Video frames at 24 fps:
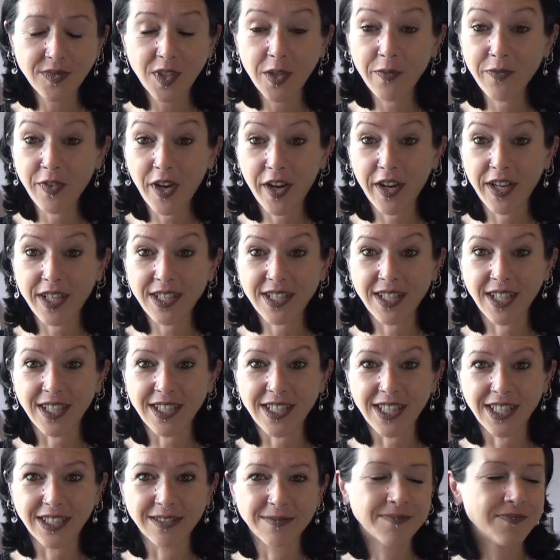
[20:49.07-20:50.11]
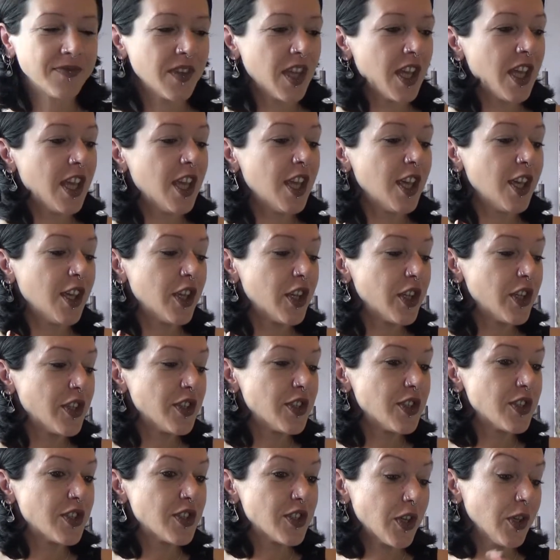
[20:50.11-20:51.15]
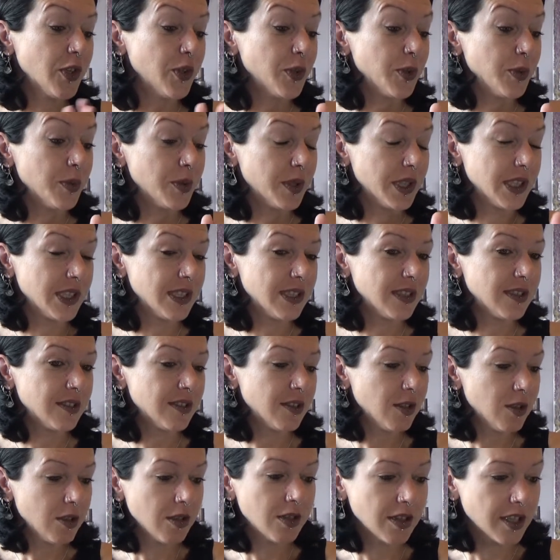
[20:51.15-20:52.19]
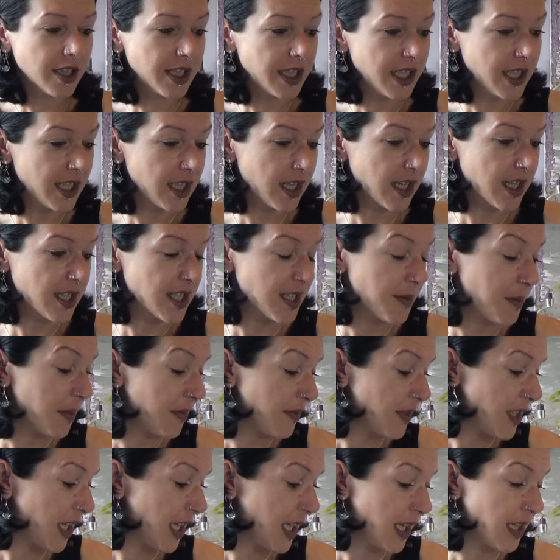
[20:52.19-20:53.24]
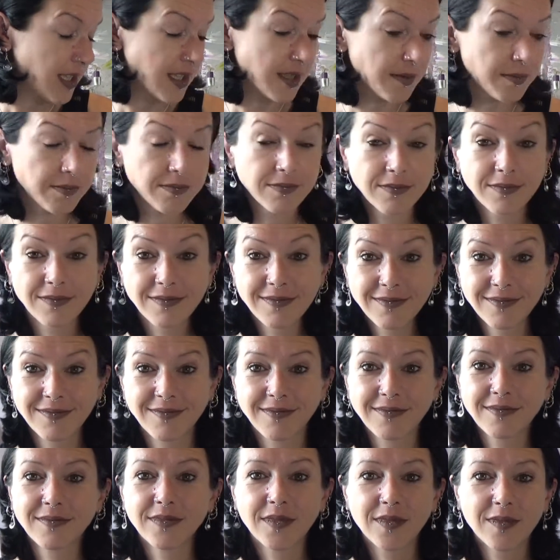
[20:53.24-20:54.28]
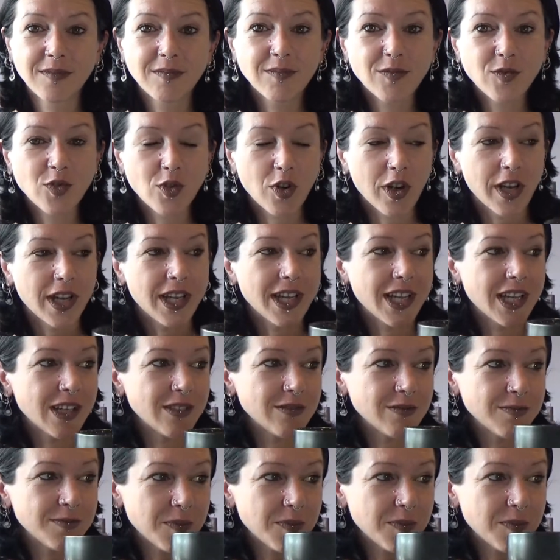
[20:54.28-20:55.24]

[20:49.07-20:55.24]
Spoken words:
Very exciting. So, I need another sip of tea because I'm drying out.